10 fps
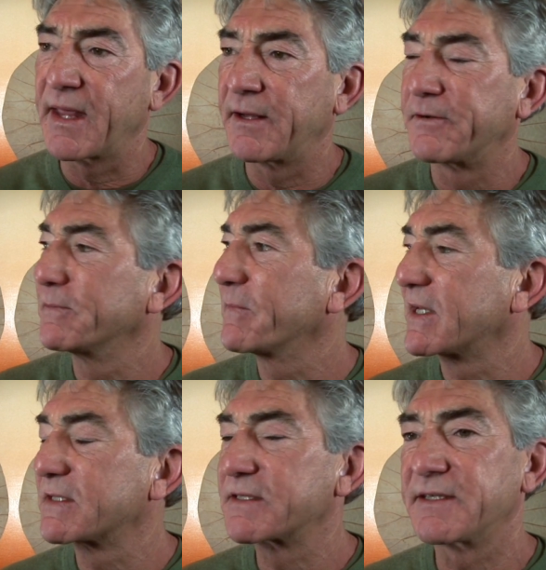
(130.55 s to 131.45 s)
I don't know,
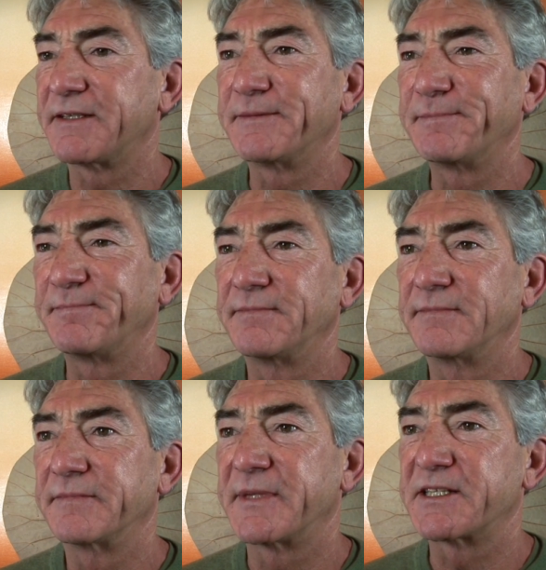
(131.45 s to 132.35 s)
that's, uh,
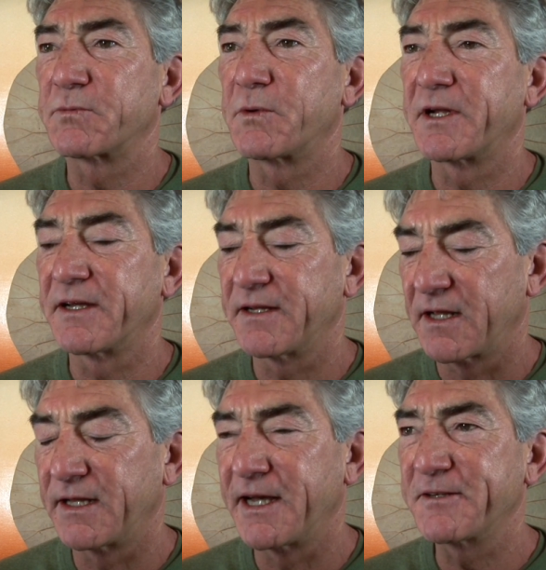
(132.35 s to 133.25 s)
that's what I
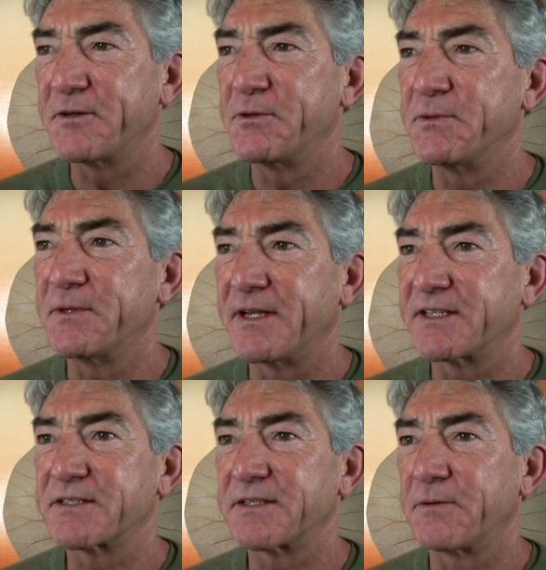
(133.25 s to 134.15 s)
like to do, and
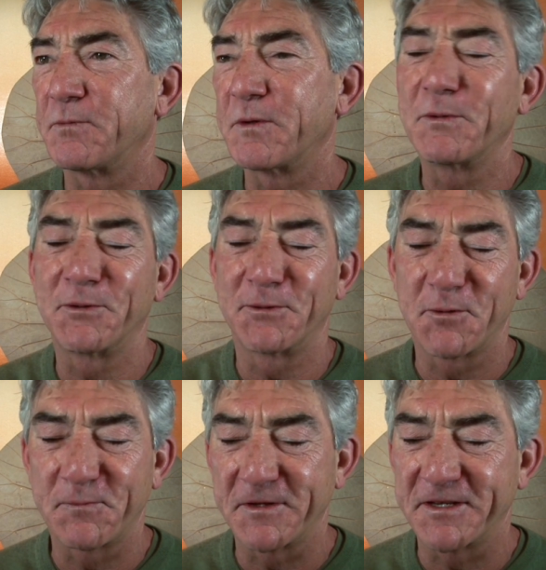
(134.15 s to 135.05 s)
that's uh, what we'll
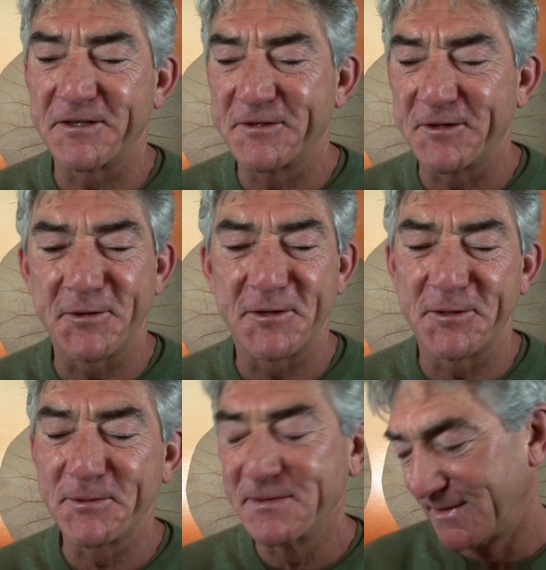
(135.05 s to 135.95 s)
hopefully continue to
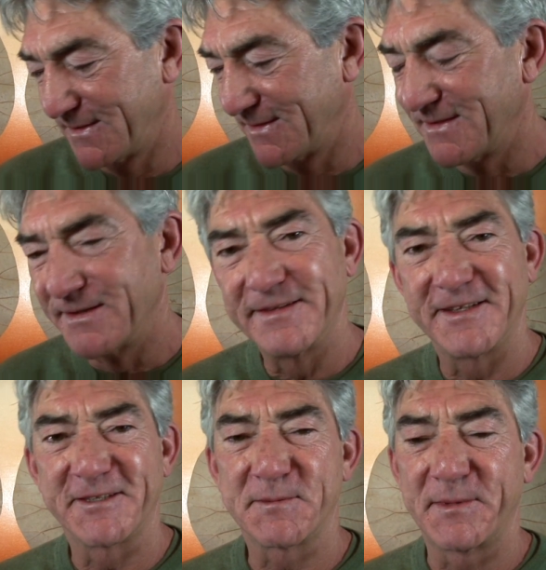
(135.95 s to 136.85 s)
do.
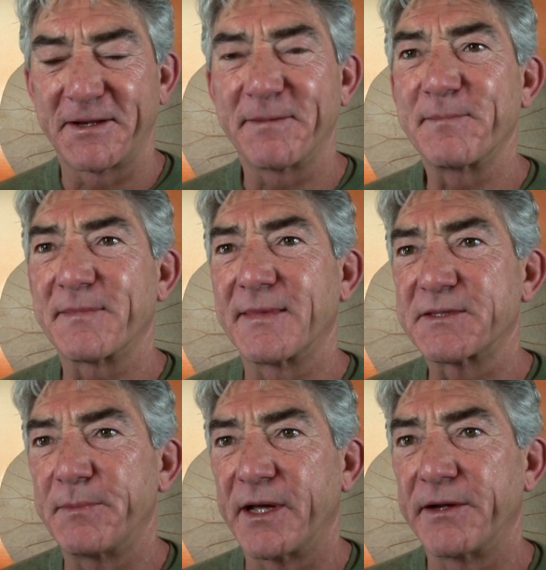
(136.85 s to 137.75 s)
That's the thing about, that was really
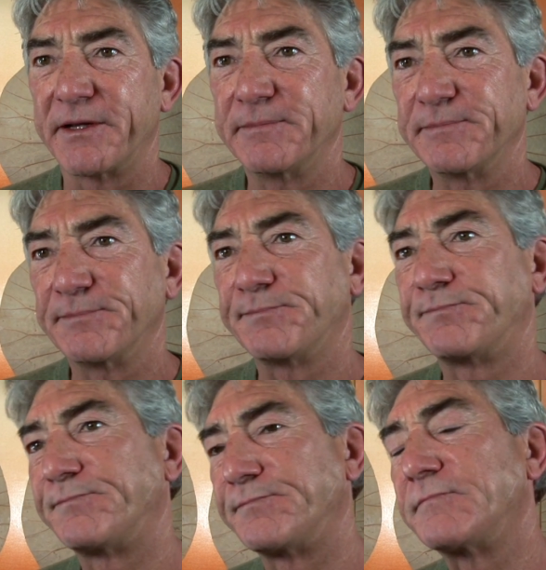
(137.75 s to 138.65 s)
clear to me
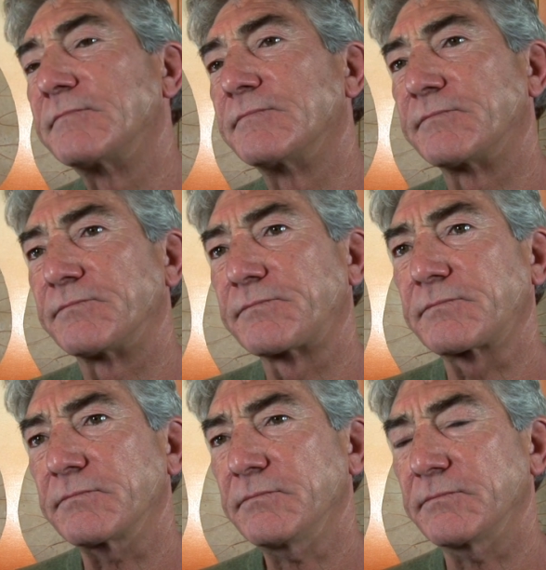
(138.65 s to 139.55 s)
today is uh,
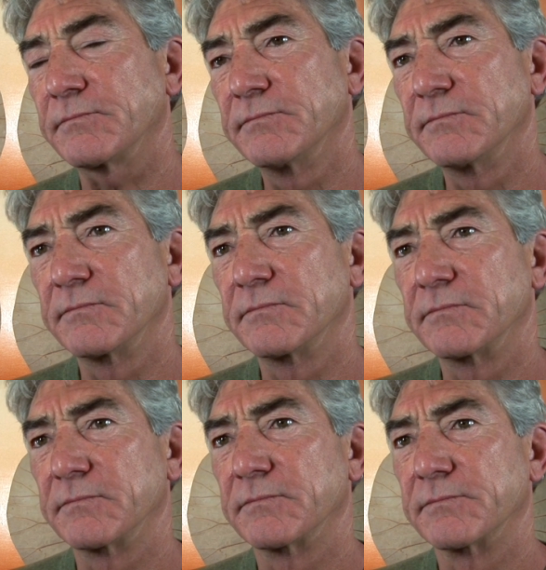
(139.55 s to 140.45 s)
people were
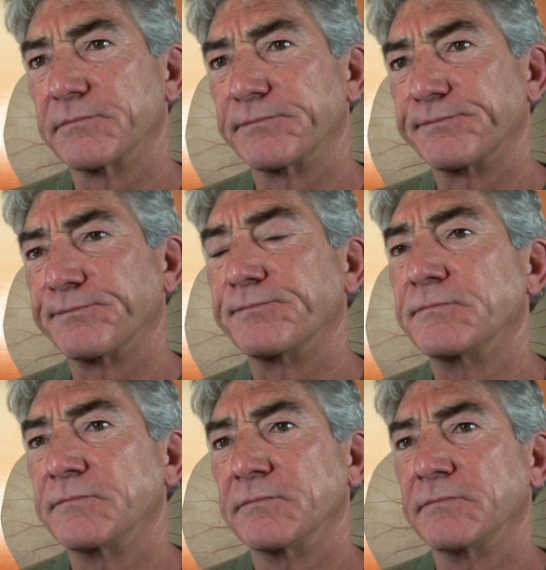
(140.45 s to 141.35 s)
here, came here to do
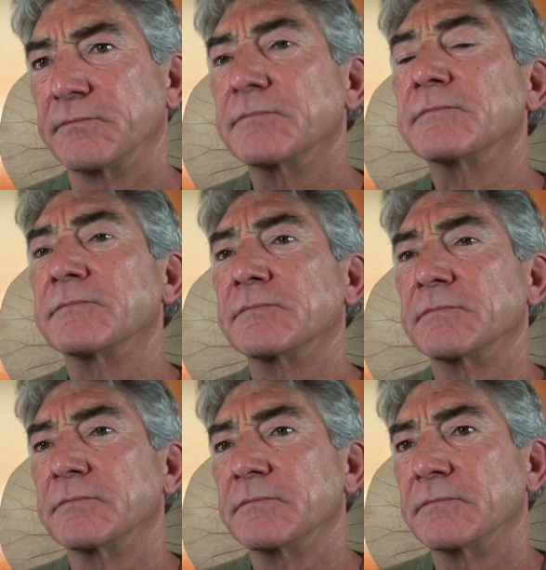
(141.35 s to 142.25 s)
these videos because of
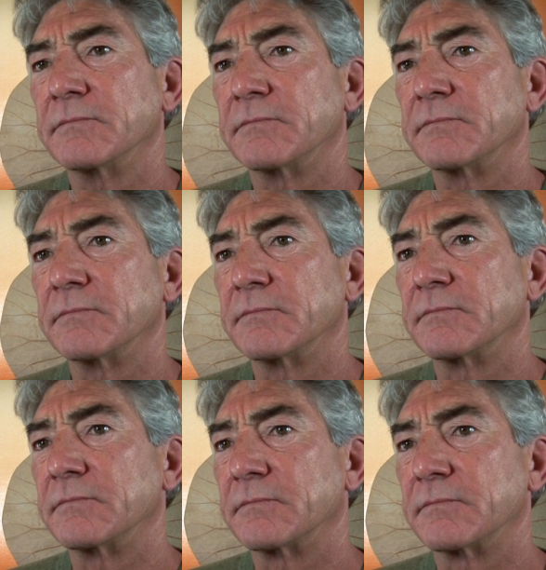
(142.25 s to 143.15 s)
you, the
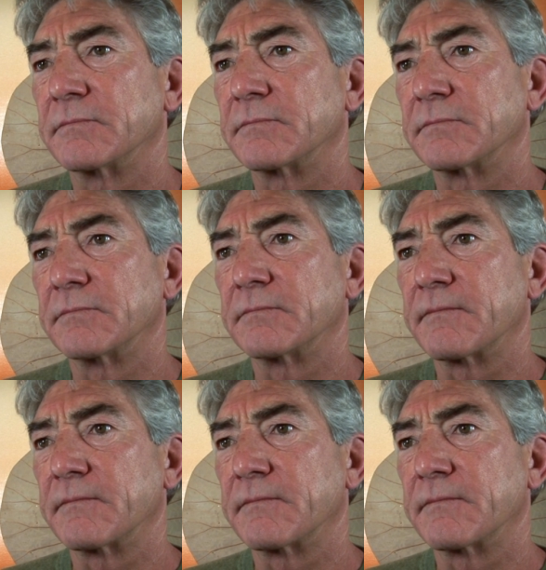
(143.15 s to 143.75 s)
relationships with you.